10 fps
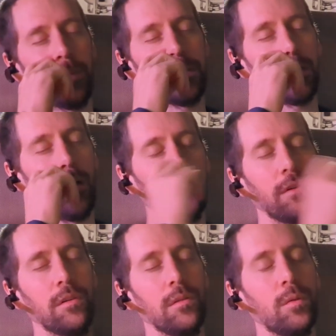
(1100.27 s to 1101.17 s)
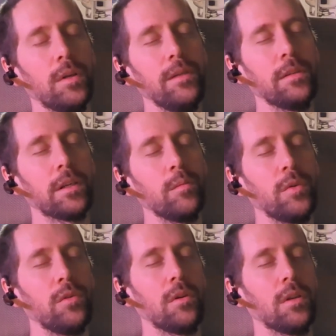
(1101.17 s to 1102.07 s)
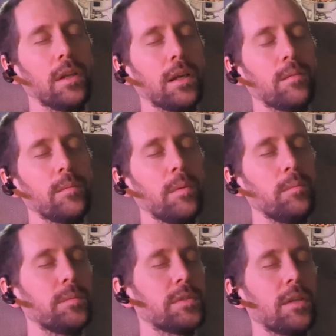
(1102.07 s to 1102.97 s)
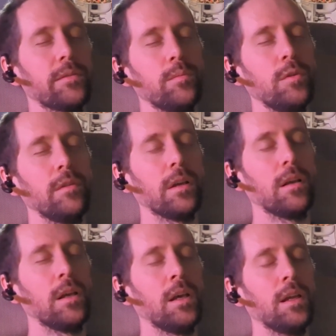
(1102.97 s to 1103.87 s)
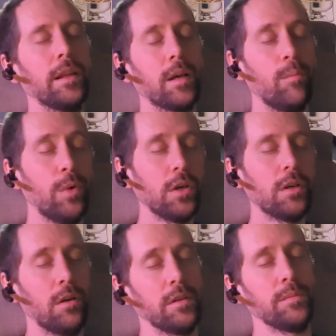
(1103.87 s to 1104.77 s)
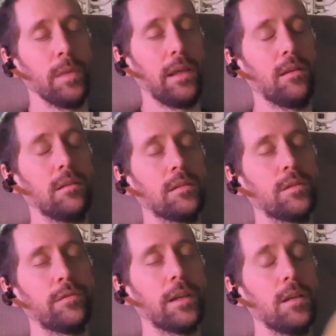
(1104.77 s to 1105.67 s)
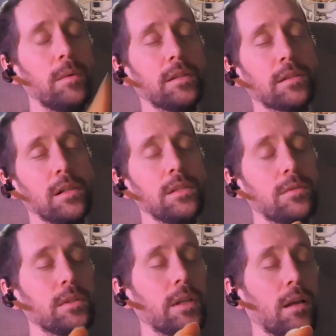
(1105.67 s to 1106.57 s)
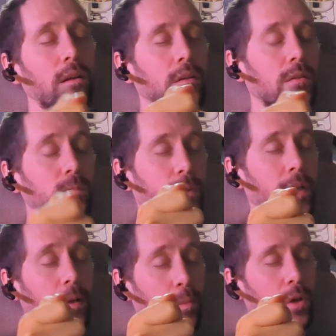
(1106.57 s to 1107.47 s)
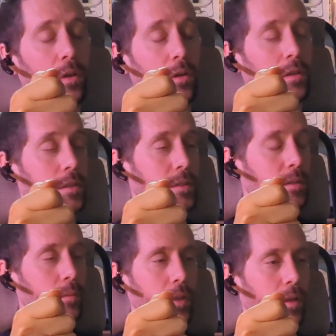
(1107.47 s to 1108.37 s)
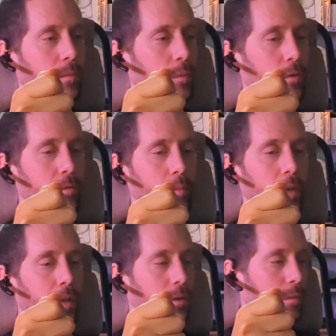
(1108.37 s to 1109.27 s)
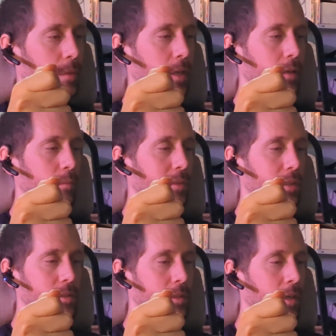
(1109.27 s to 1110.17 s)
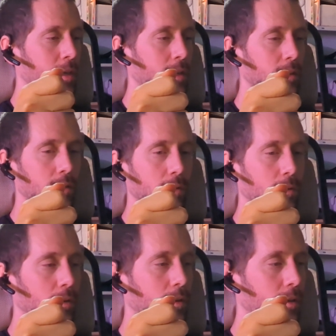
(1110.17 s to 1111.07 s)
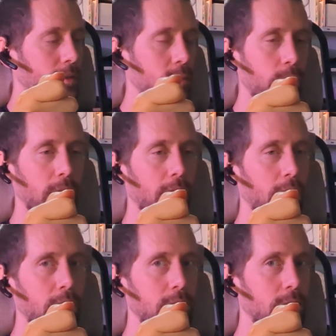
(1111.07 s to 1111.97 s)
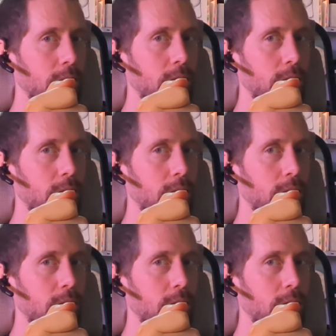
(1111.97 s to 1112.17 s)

my cell phone, well even a computer, like stuff's moving, like a book hurts me. So forget about screens for a second. Reading a book hurts because I'm like holding my head in place, going across the page,